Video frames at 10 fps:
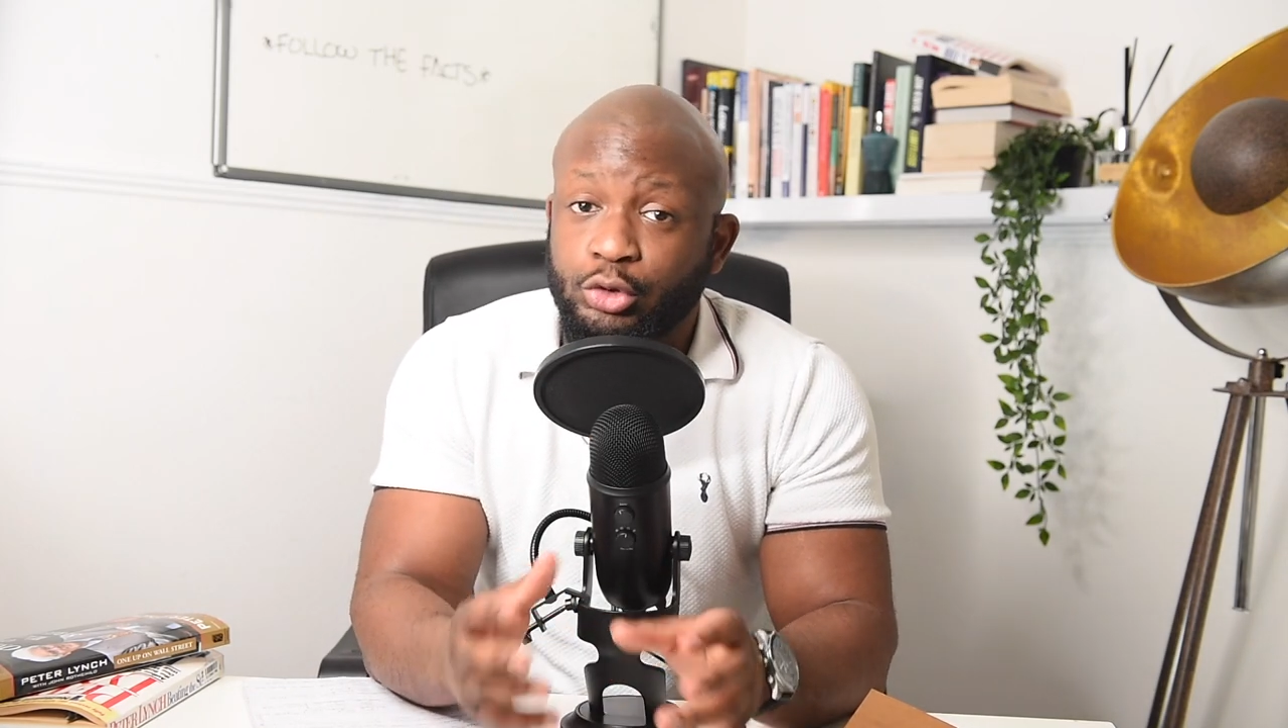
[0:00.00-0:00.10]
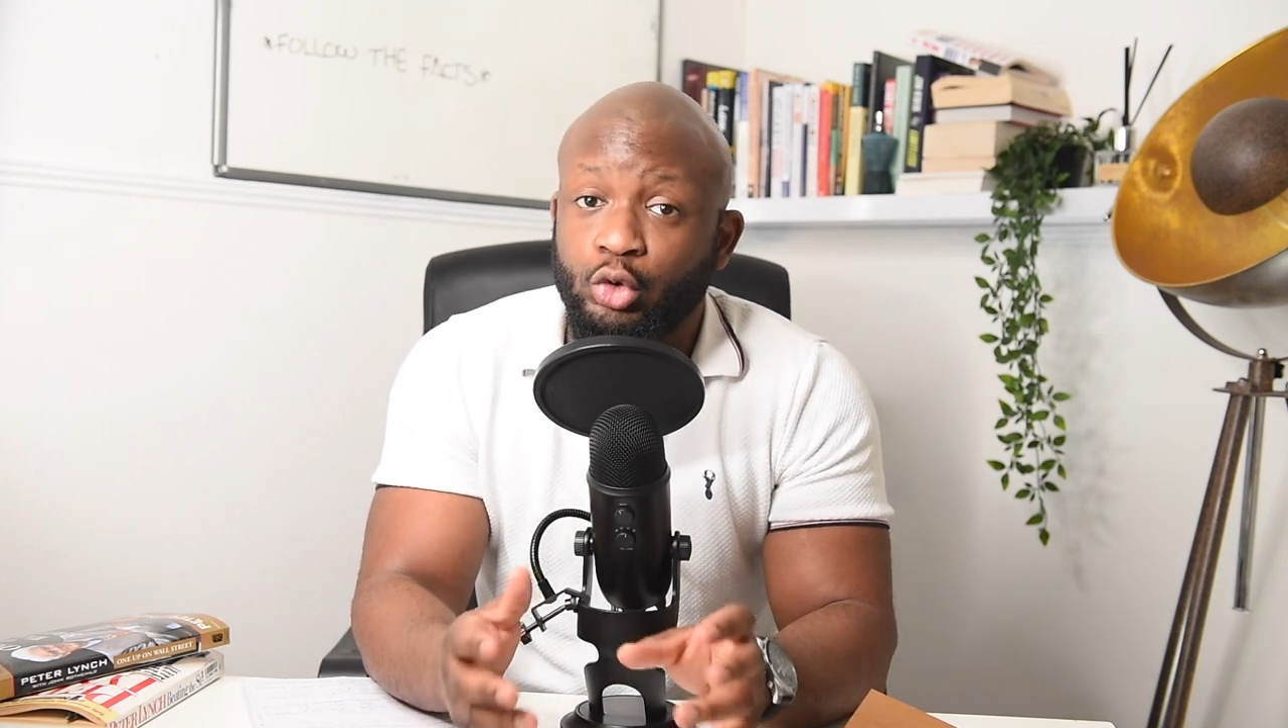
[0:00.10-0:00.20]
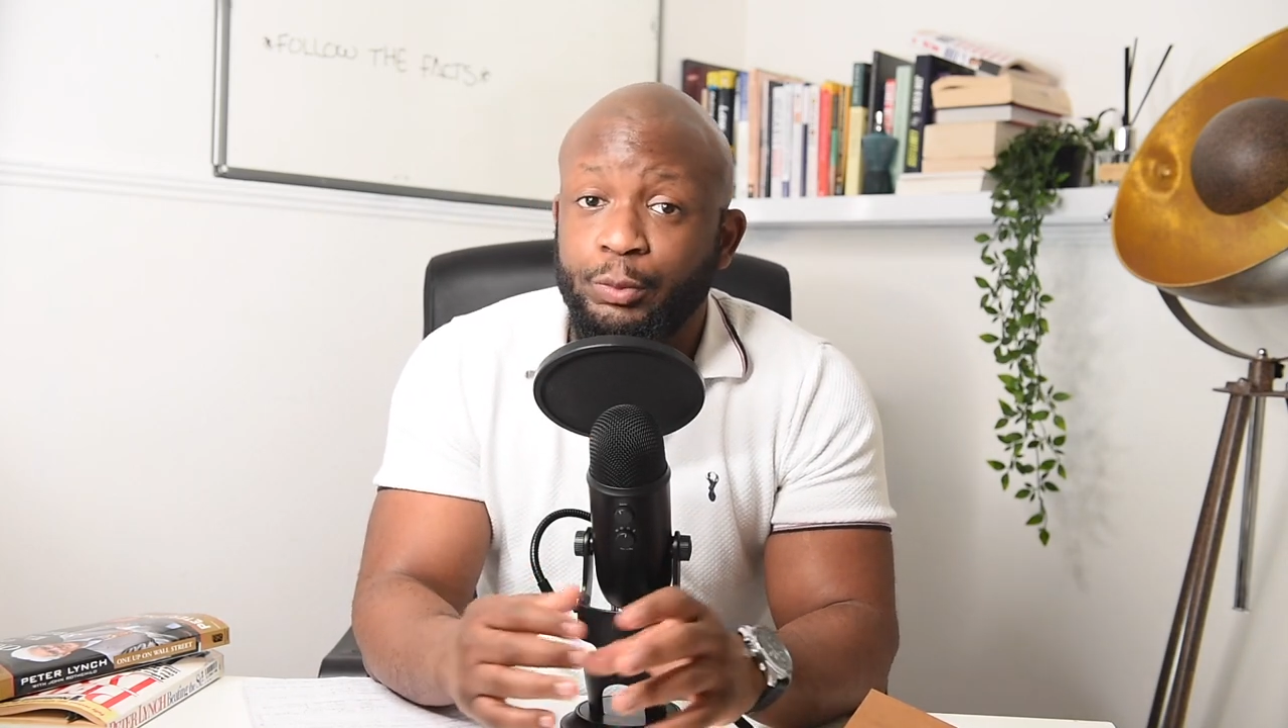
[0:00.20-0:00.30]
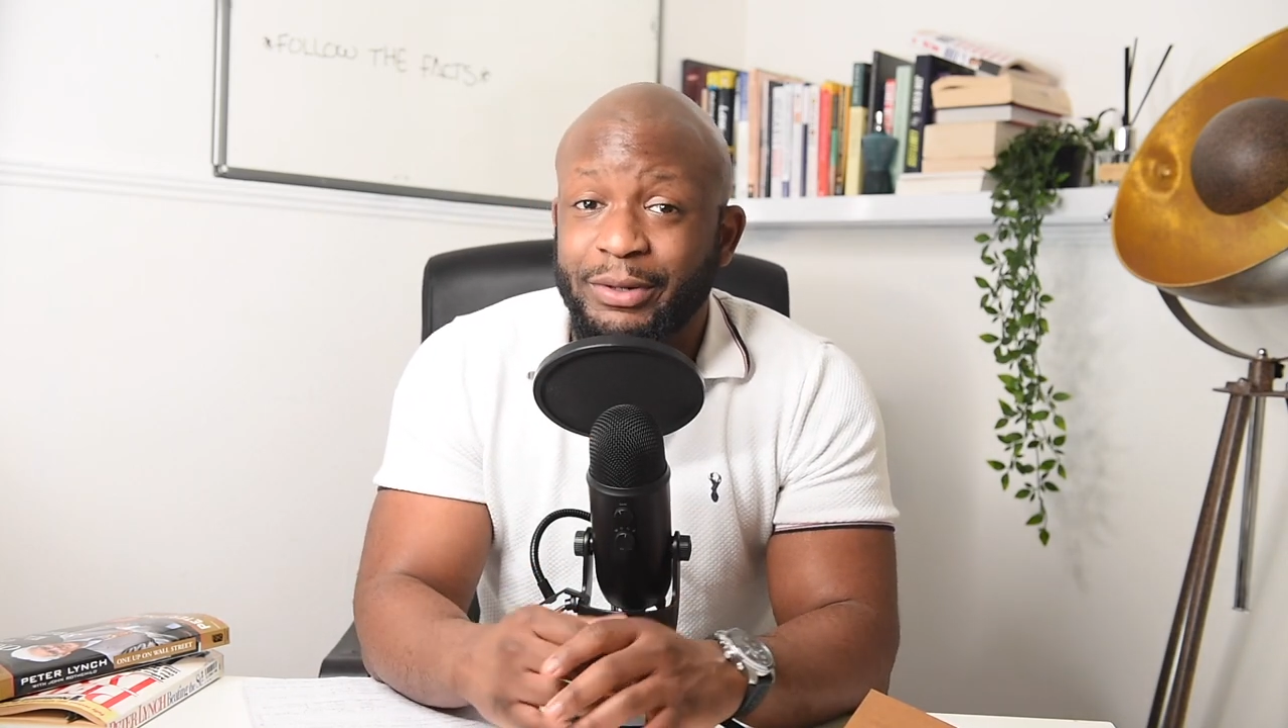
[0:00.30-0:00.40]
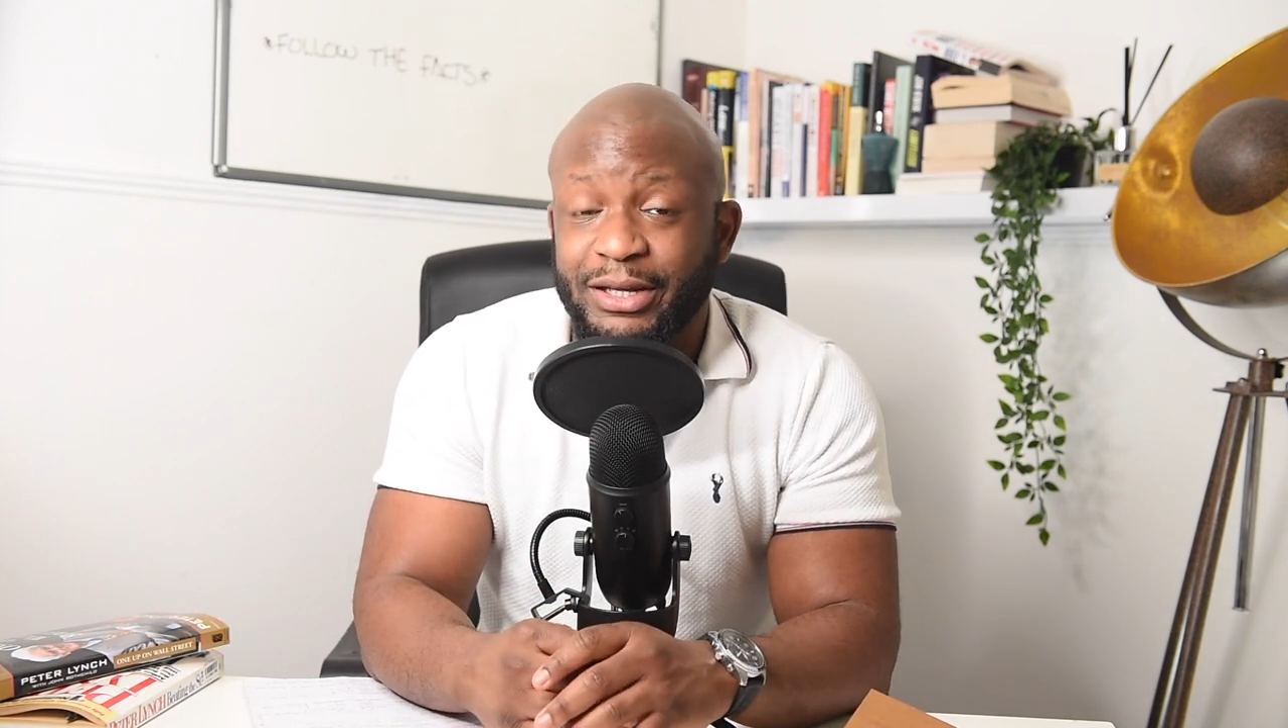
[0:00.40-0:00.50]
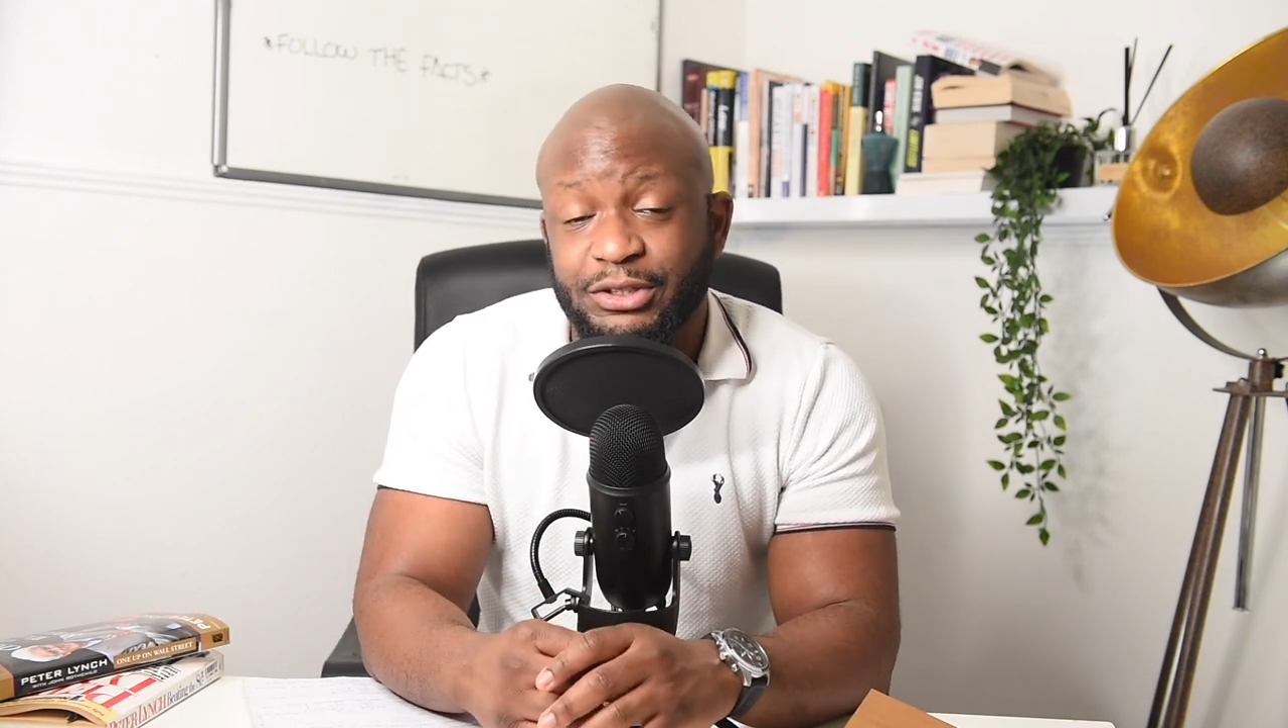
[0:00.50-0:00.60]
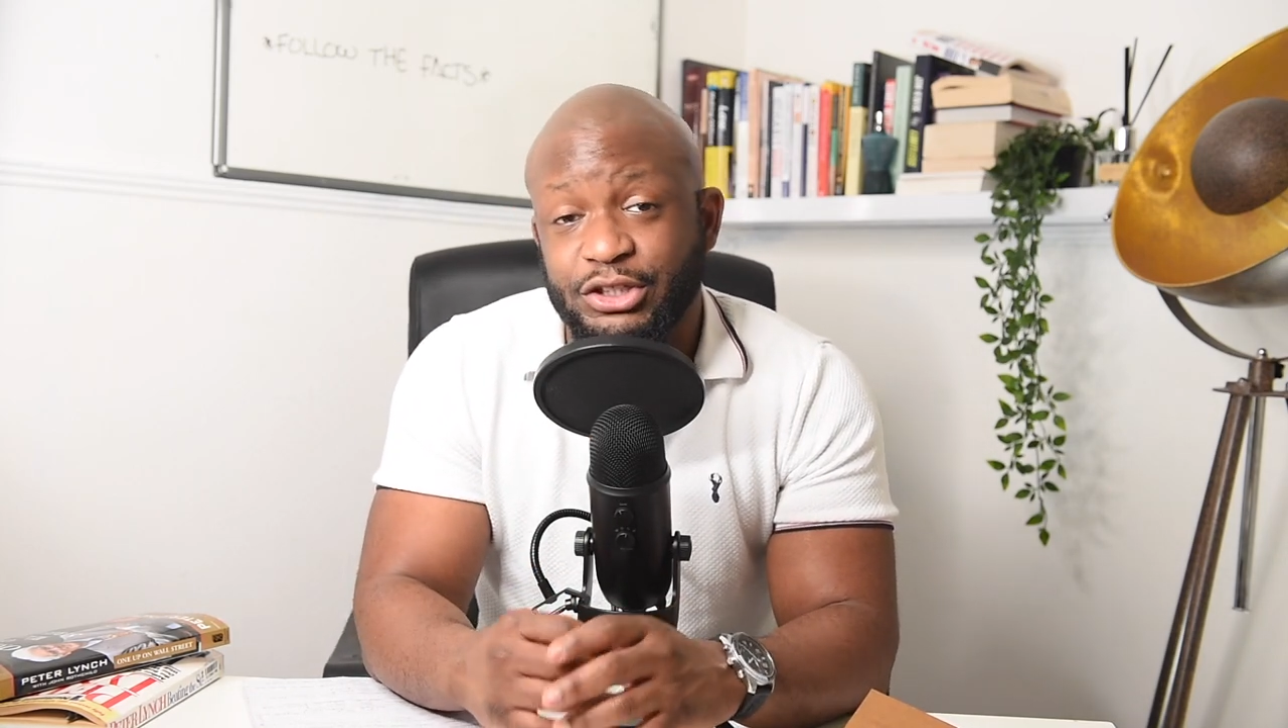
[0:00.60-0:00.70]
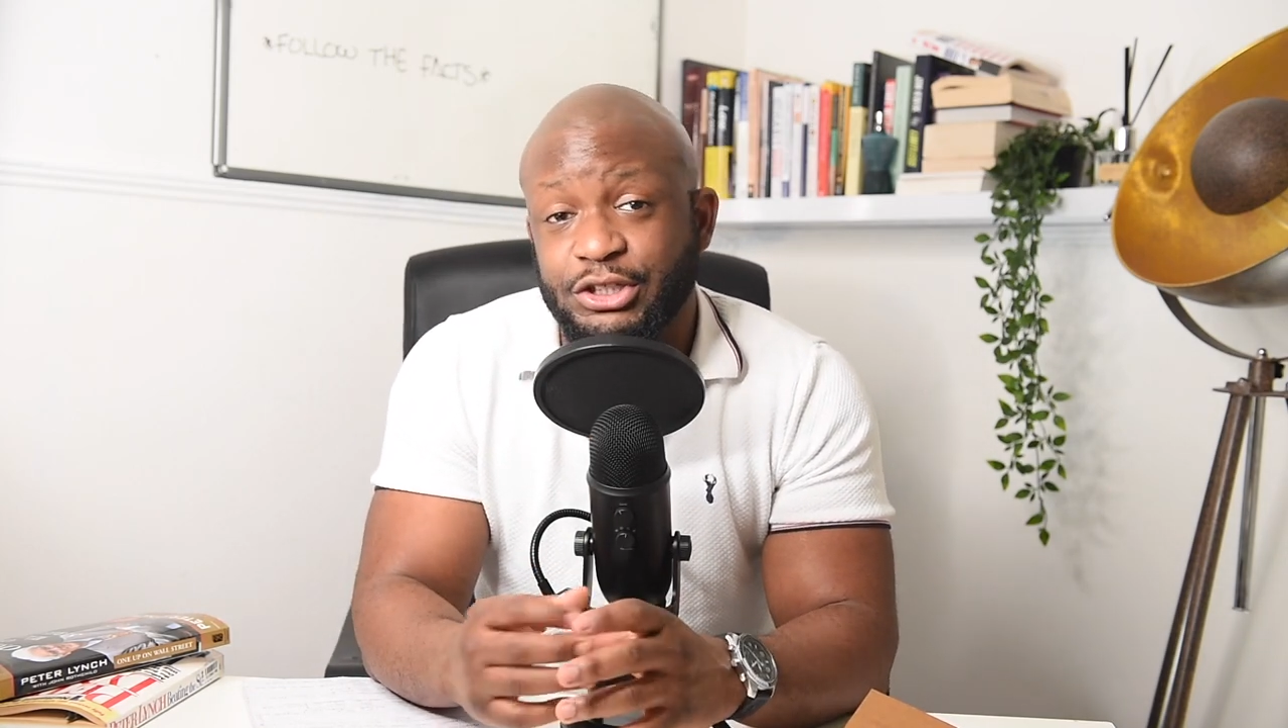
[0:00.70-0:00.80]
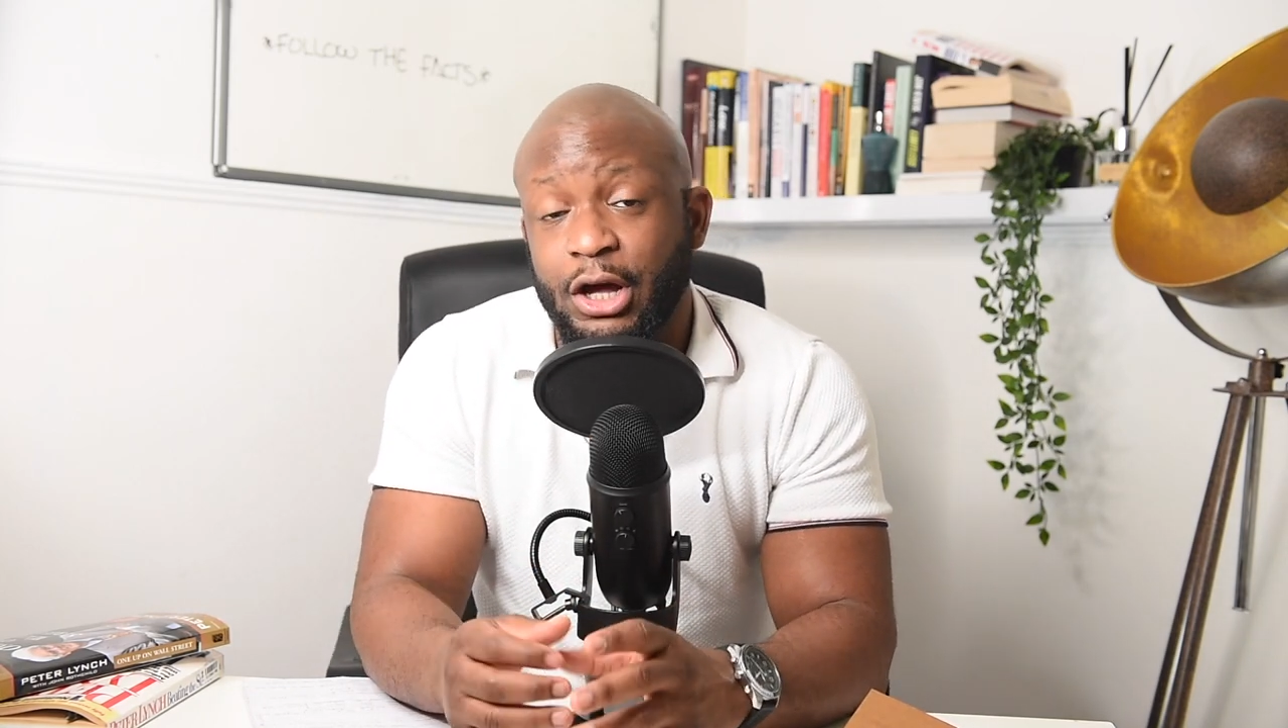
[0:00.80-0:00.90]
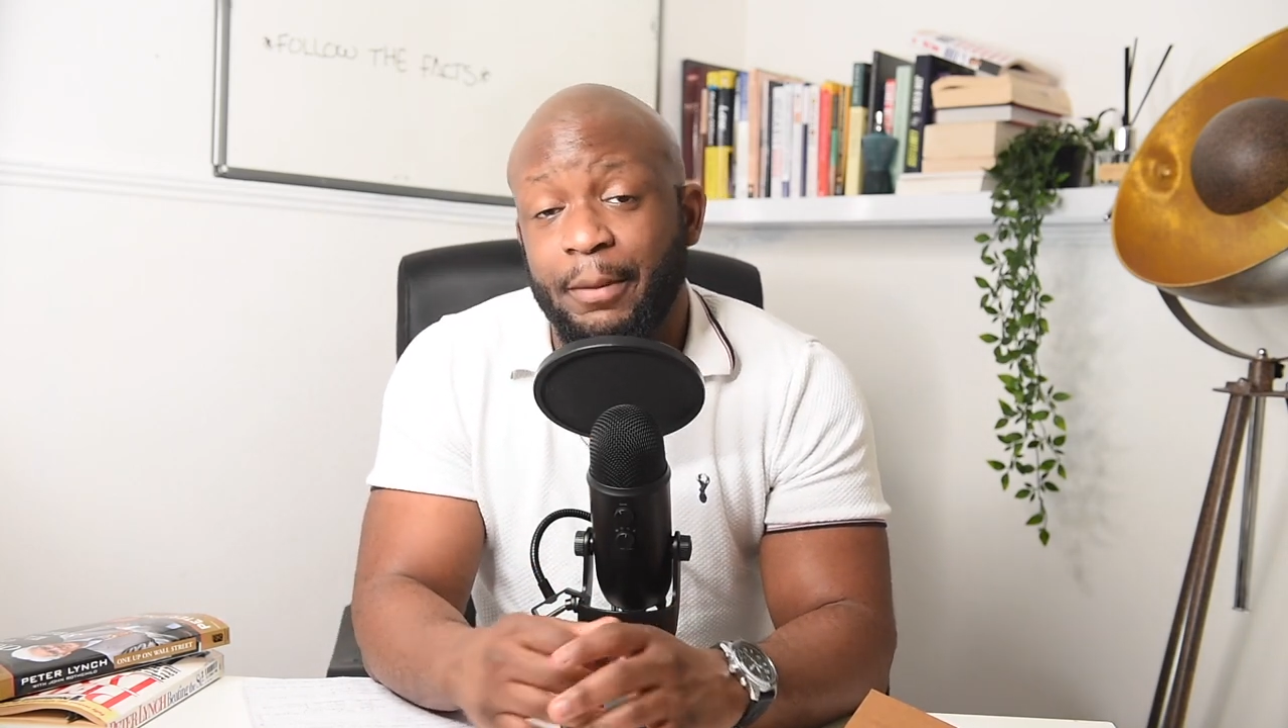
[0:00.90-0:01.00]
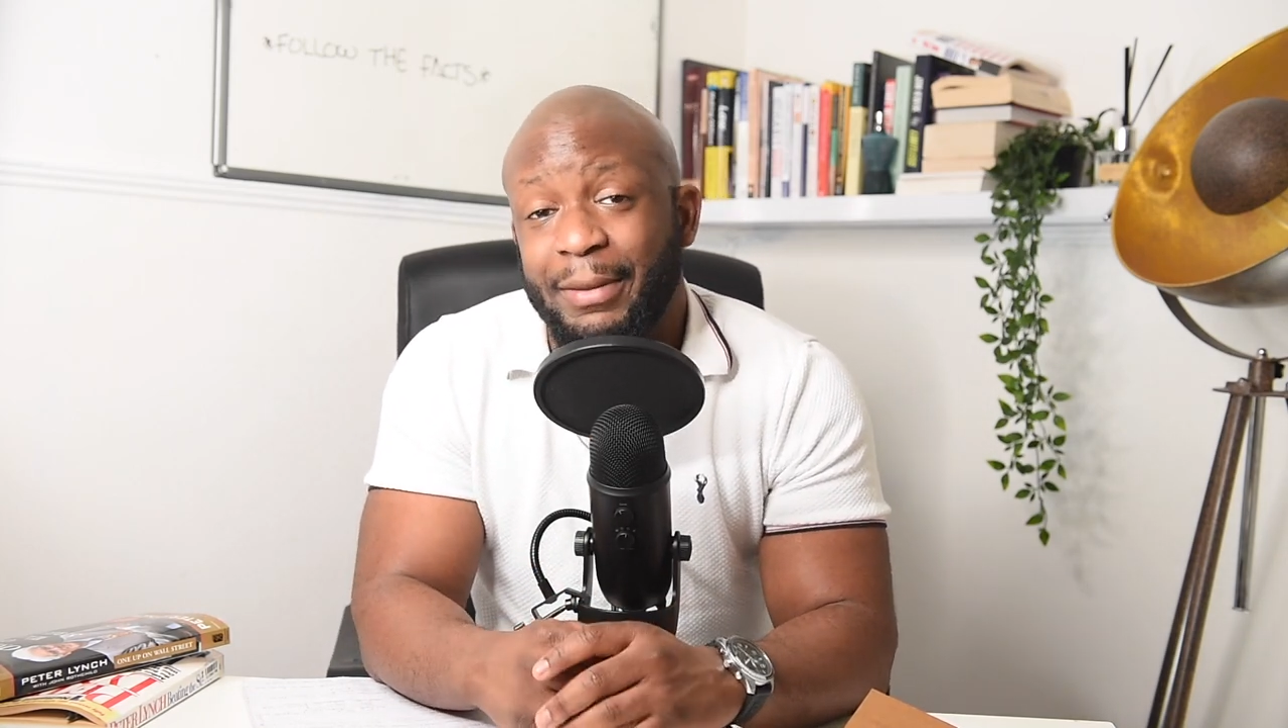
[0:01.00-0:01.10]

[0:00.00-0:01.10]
do begin to start